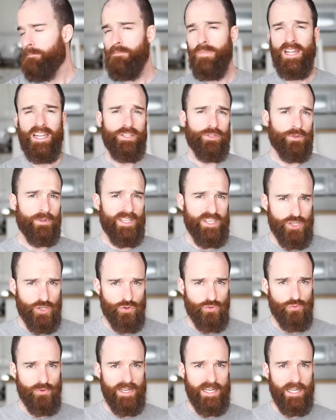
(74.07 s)
literally
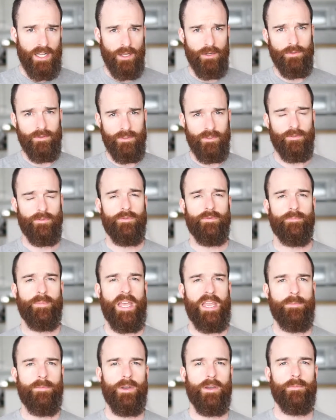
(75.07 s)
tree loads of
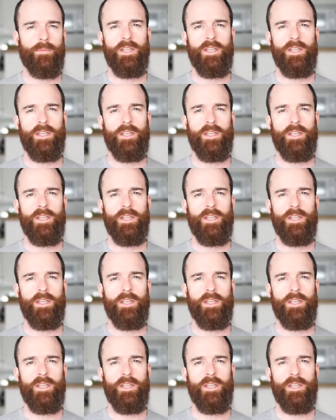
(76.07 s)
paper,